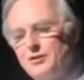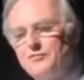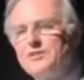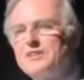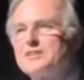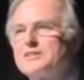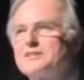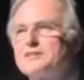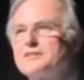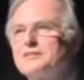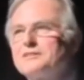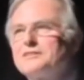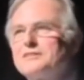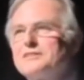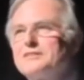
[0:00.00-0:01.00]
novelist
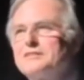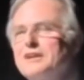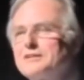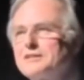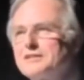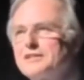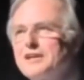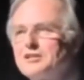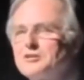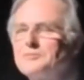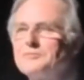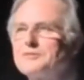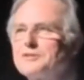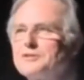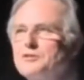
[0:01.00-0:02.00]
Douglas
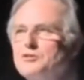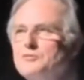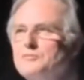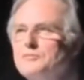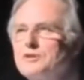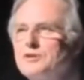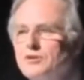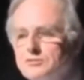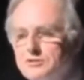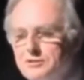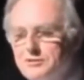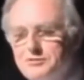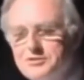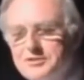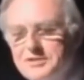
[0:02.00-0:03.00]
Adams, to whom The God
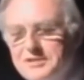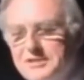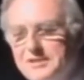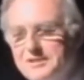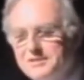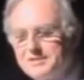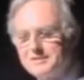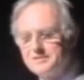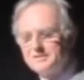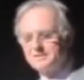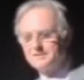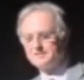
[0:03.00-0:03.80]
Delusion is